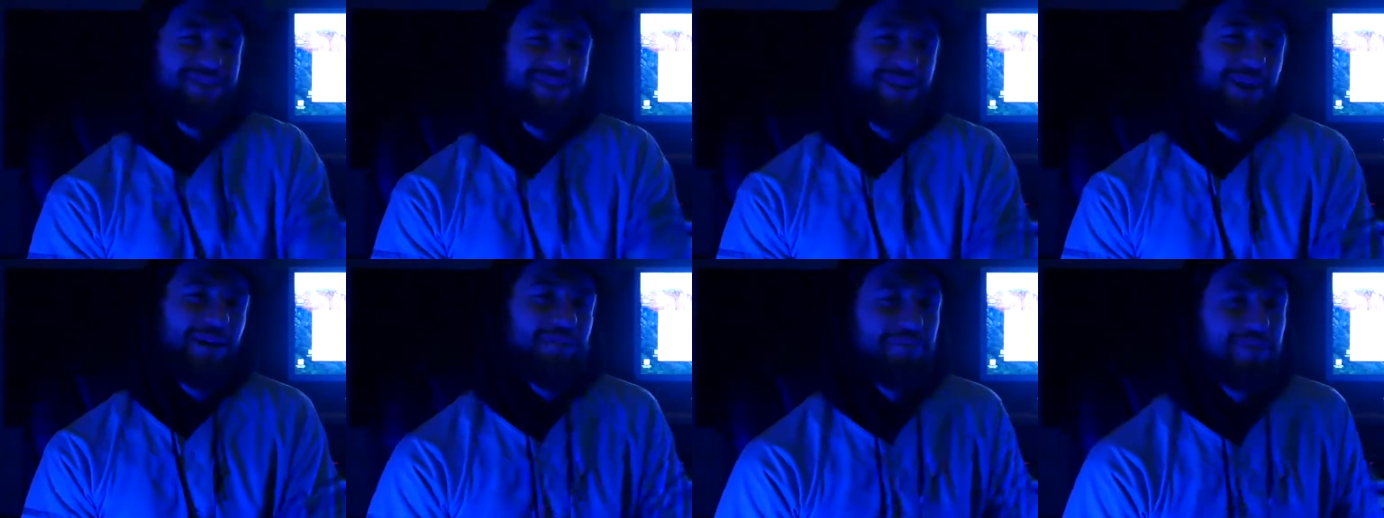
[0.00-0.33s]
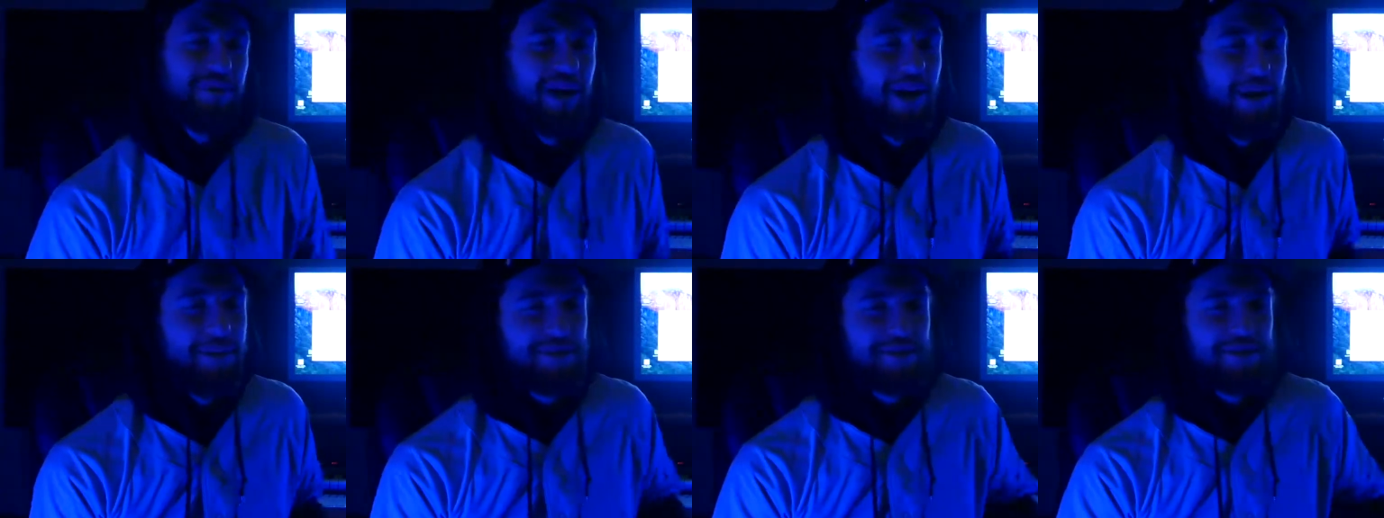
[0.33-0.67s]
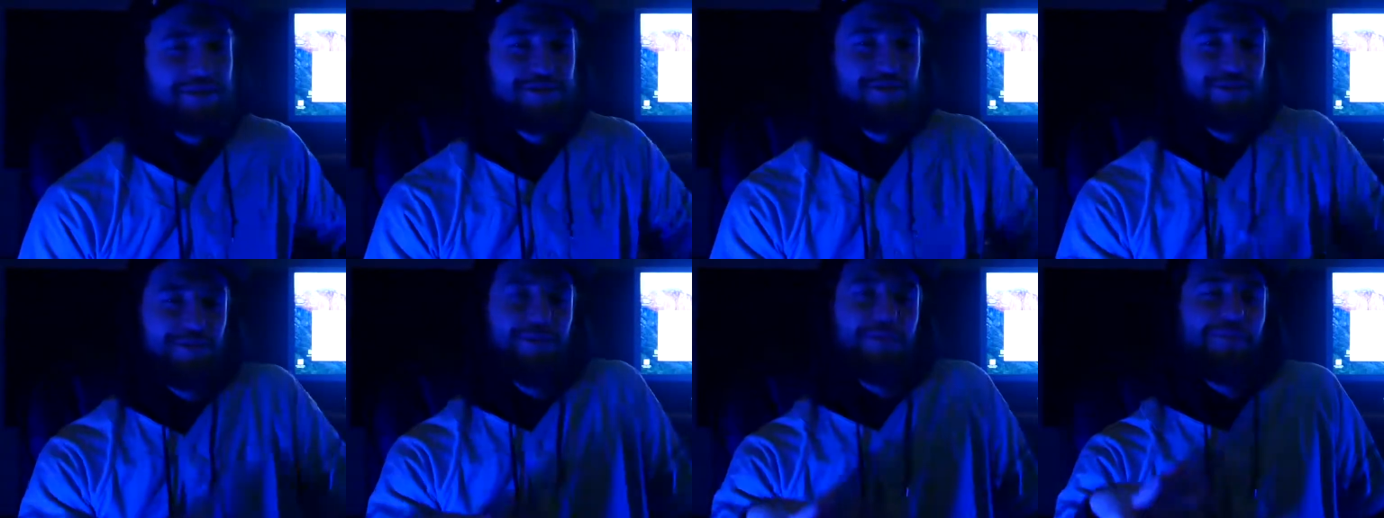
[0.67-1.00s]
I promise
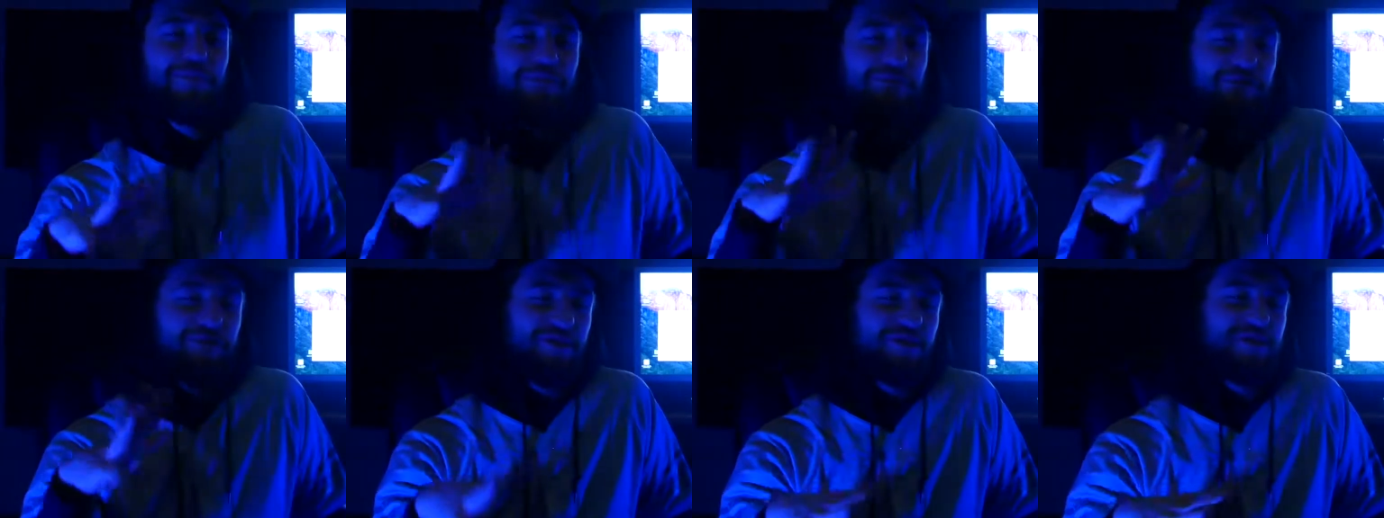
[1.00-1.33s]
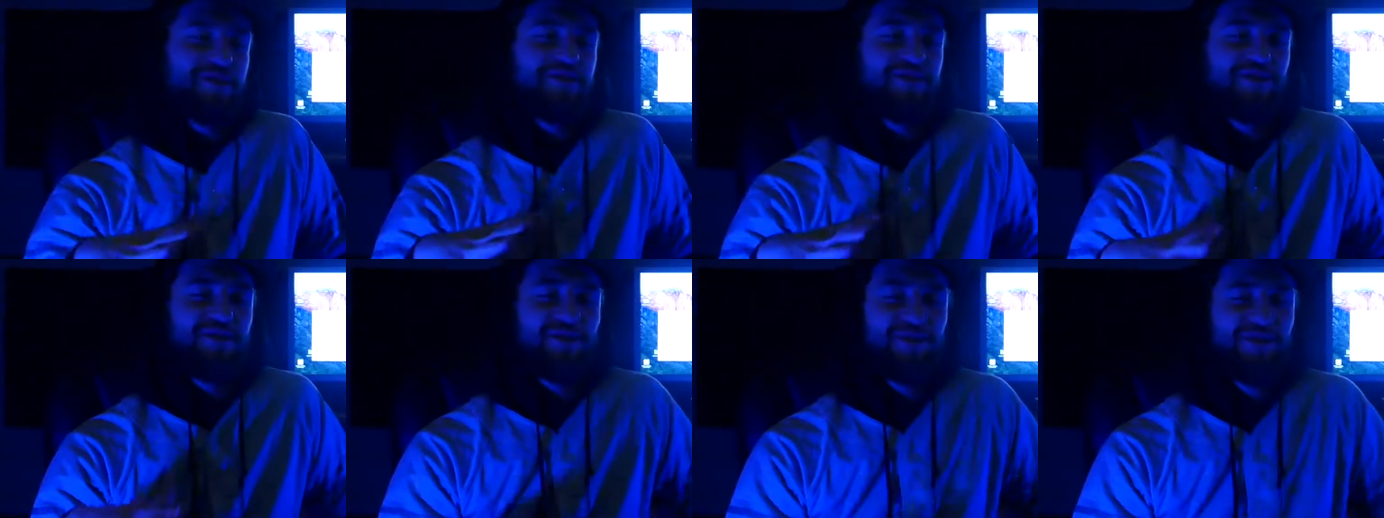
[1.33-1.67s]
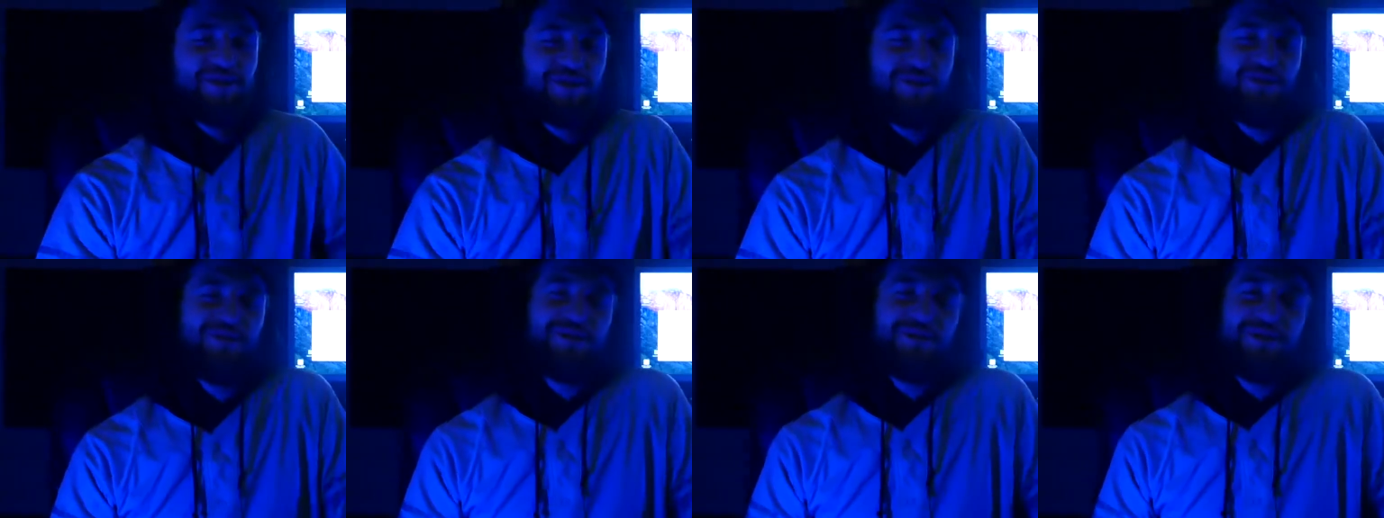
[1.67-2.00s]
you, I'm the first thing that
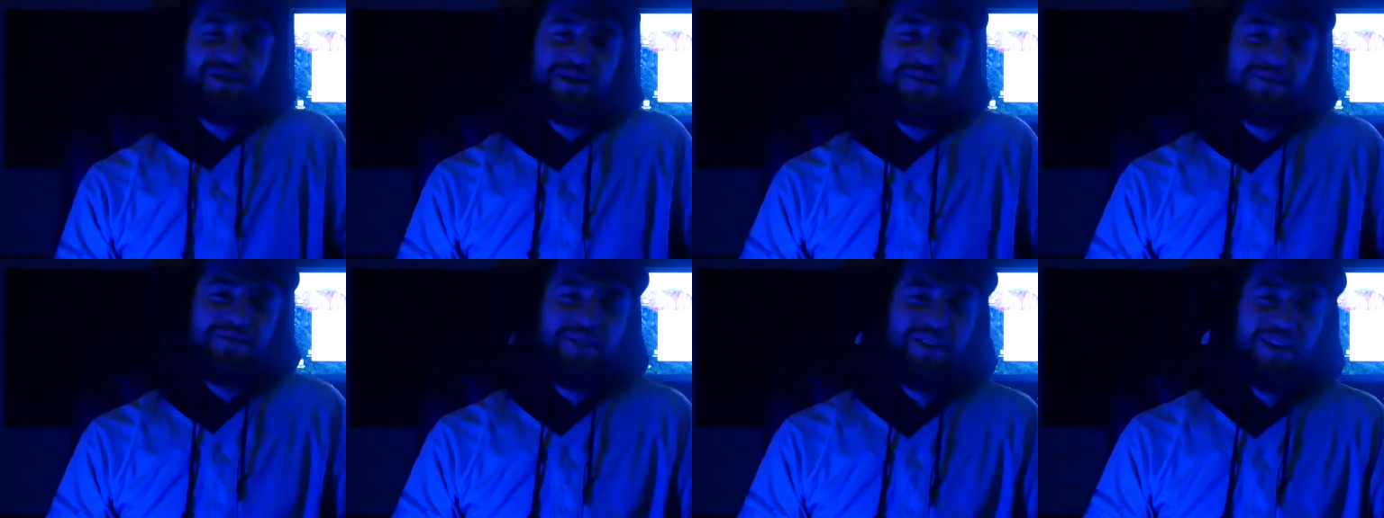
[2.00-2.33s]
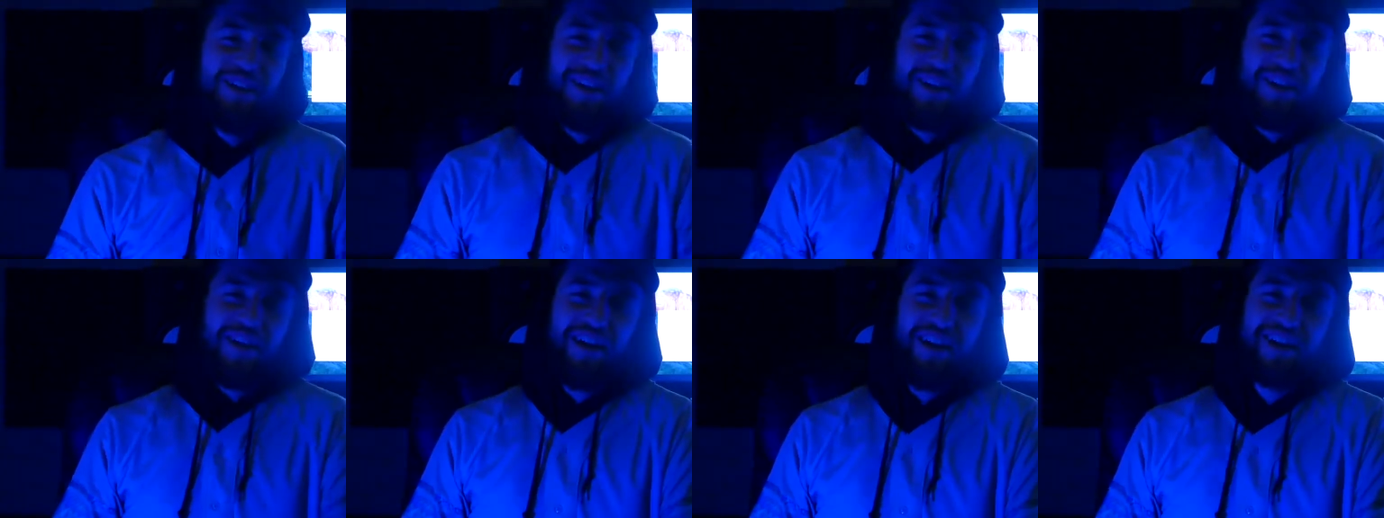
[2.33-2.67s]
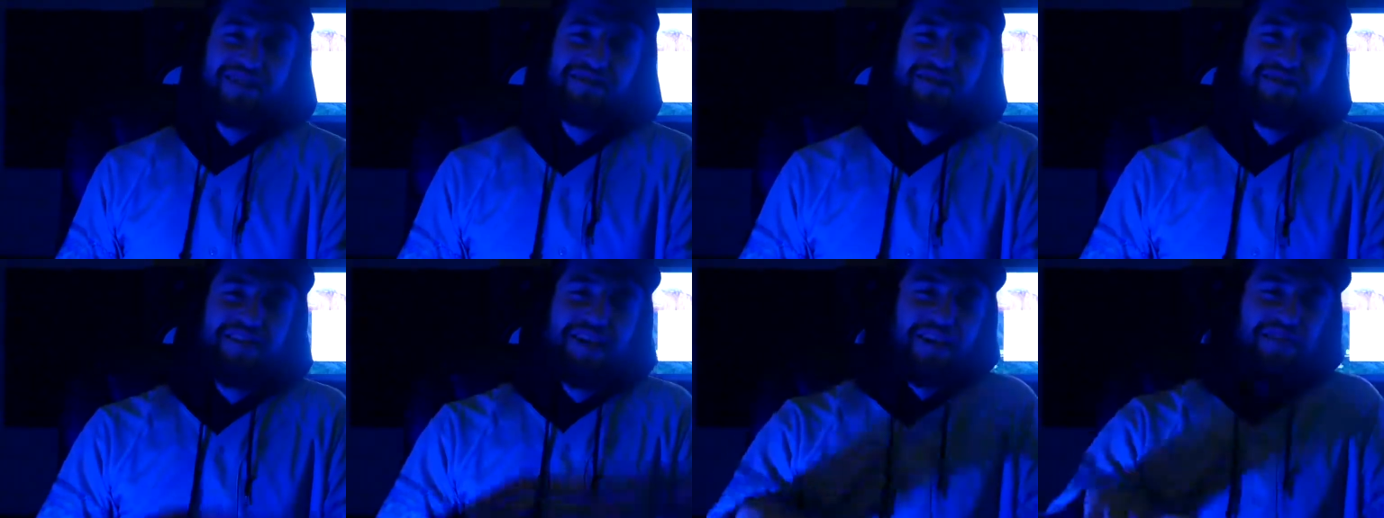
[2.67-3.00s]
shows up. Okay.
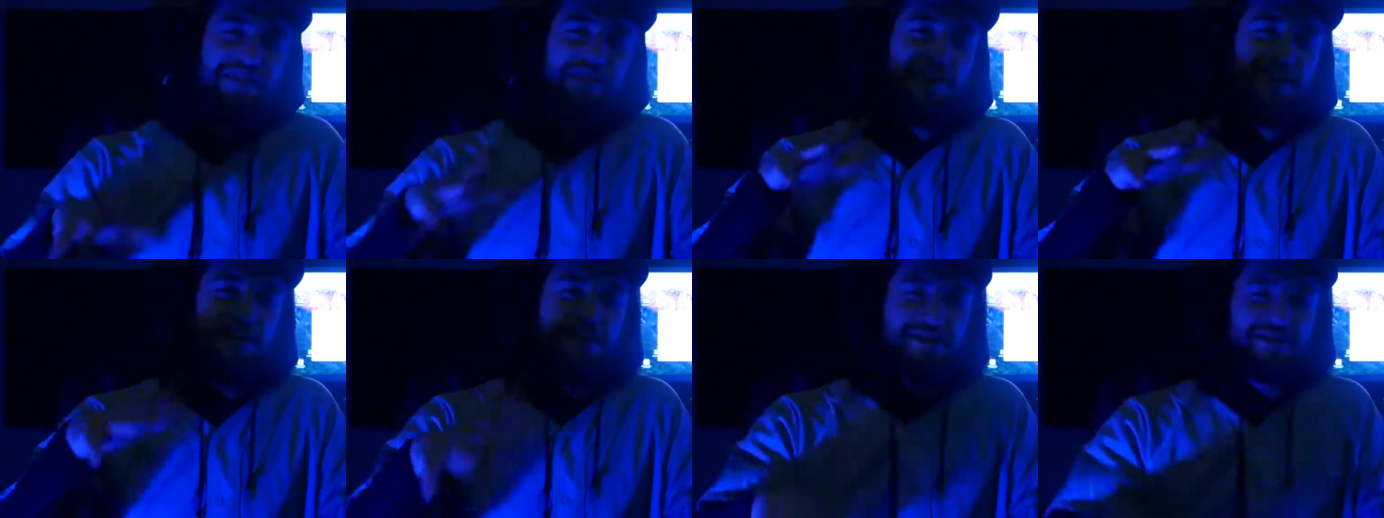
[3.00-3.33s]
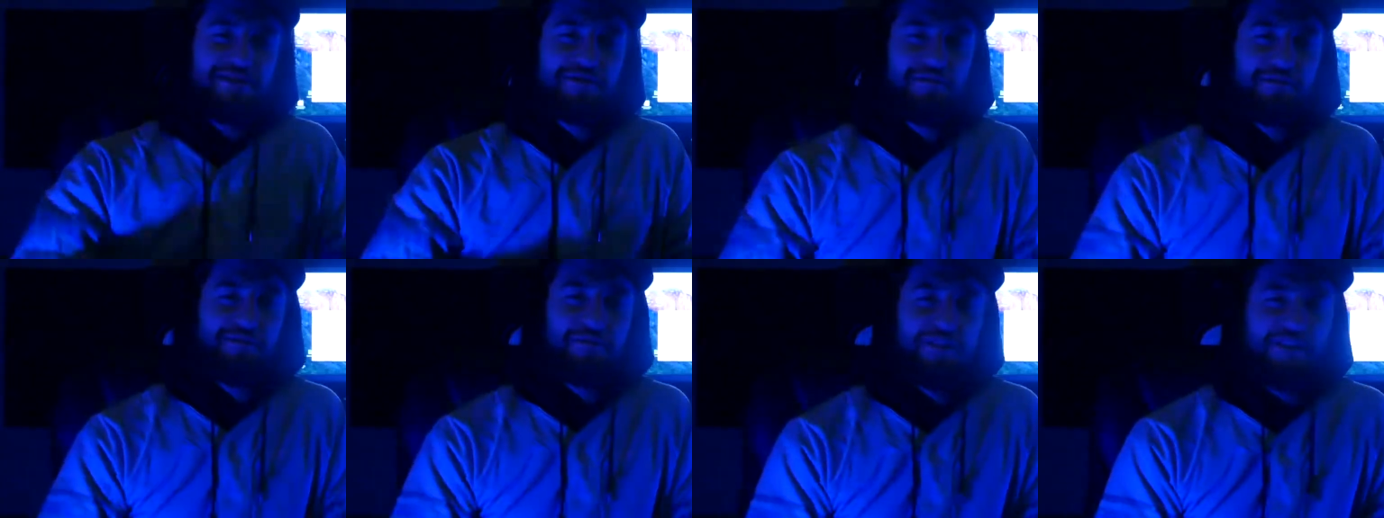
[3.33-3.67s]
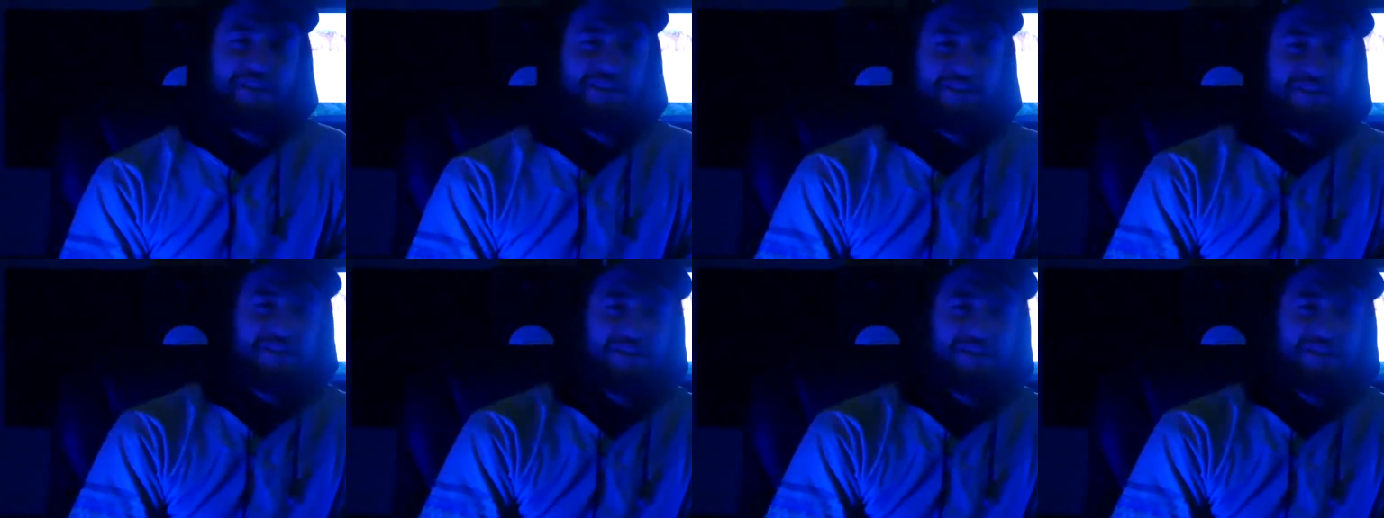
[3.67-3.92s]
It's not the ice cream place.